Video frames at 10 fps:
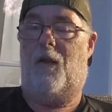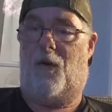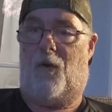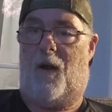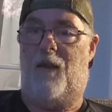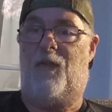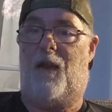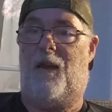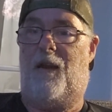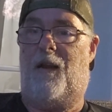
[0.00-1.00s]
Right
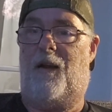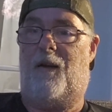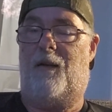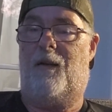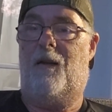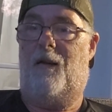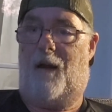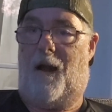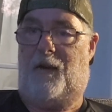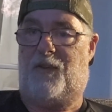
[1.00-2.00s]
then and there,
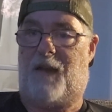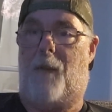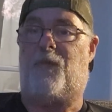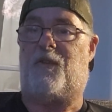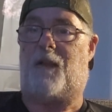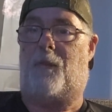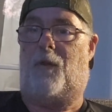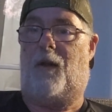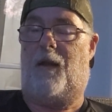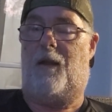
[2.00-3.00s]
I stopped
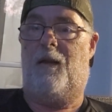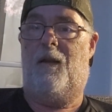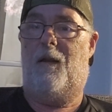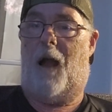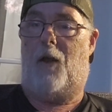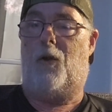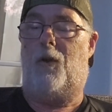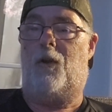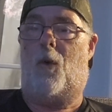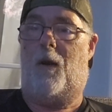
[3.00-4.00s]
assembling it. I
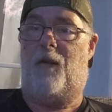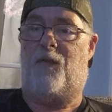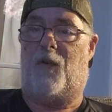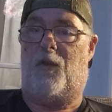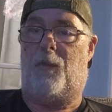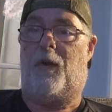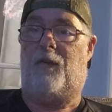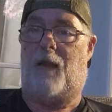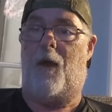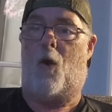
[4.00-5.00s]
couldn't go any further
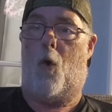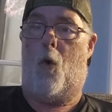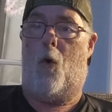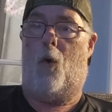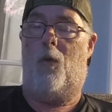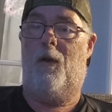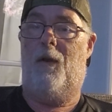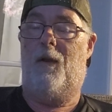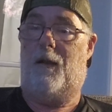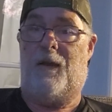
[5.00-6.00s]
because that hole
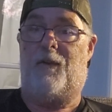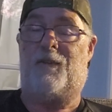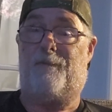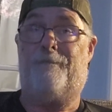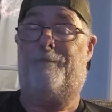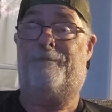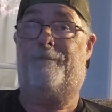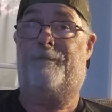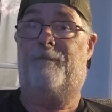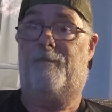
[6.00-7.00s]
is
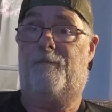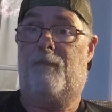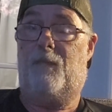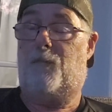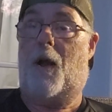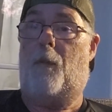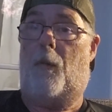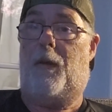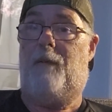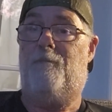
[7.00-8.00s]

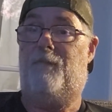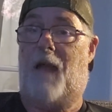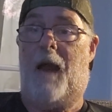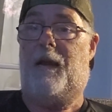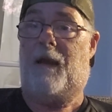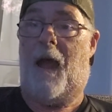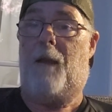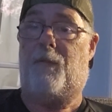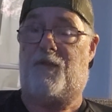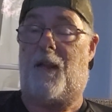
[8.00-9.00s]
probably
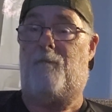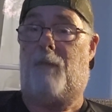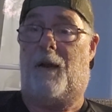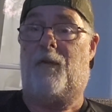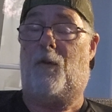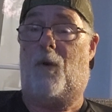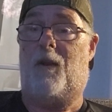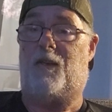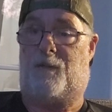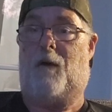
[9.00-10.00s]
99% bigger than what
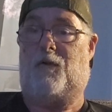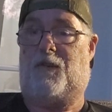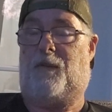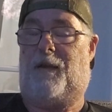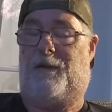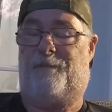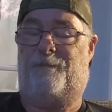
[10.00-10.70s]
it's supposed to be.